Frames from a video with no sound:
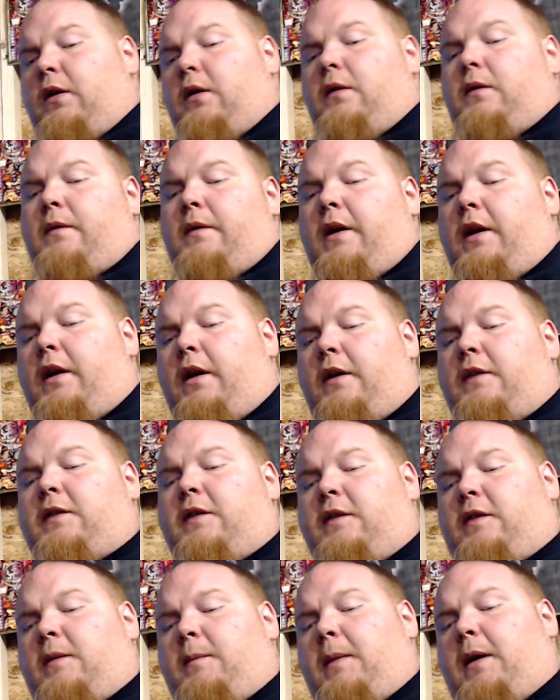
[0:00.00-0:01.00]
And us as
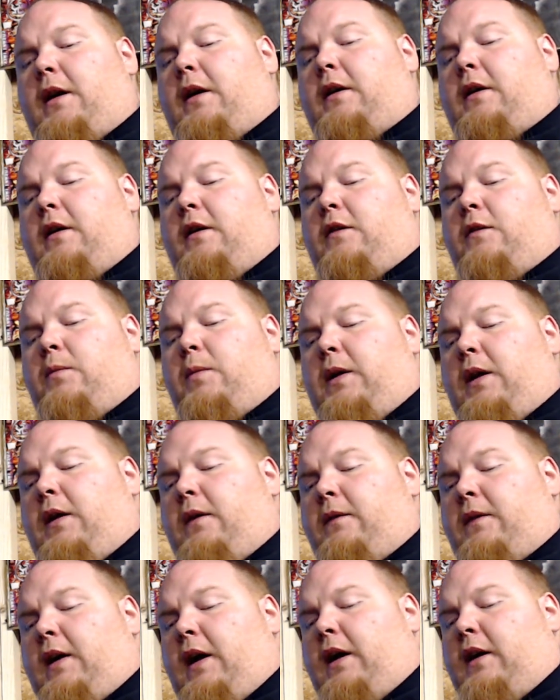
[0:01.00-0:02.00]
Americans, we have
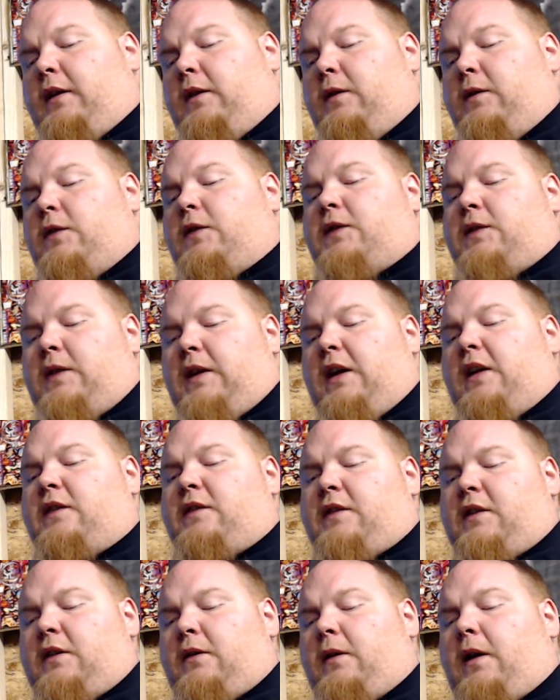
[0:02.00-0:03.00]
gotten used to
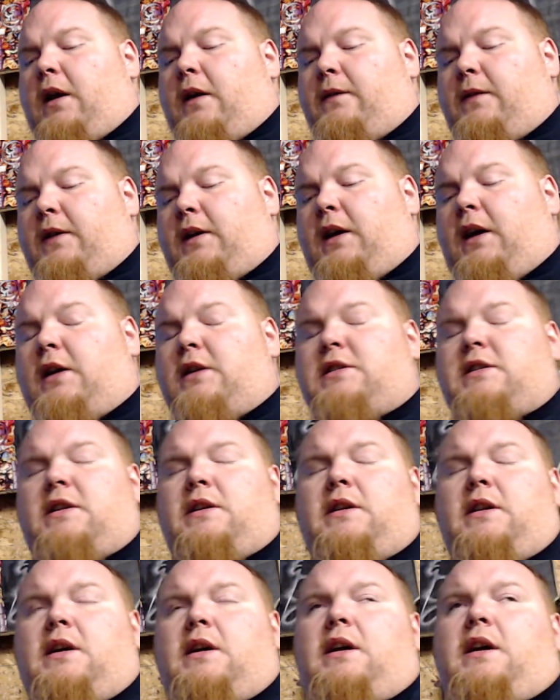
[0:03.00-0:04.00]
instant gratification,
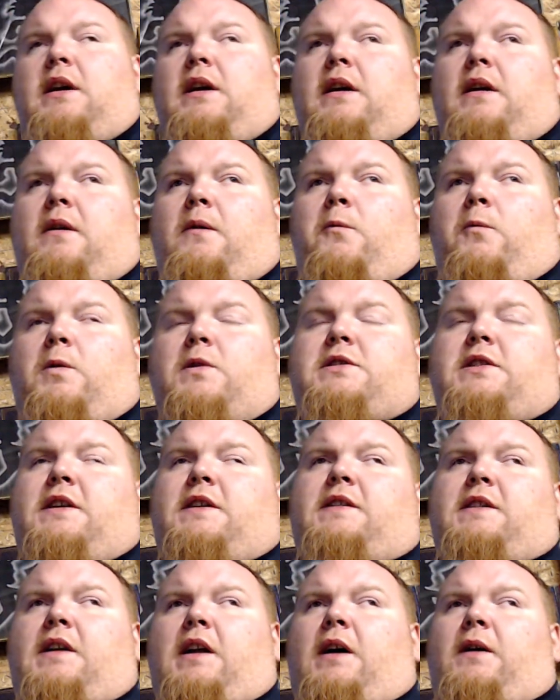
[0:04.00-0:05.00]
which isn't
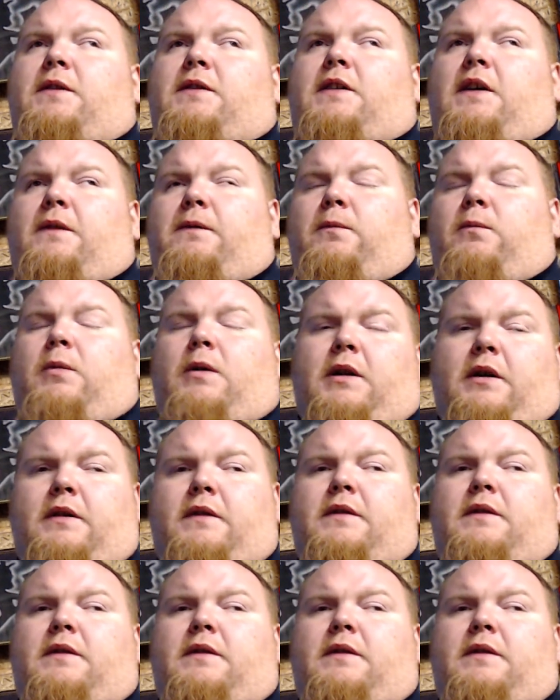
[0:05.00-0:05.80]
how stuff works.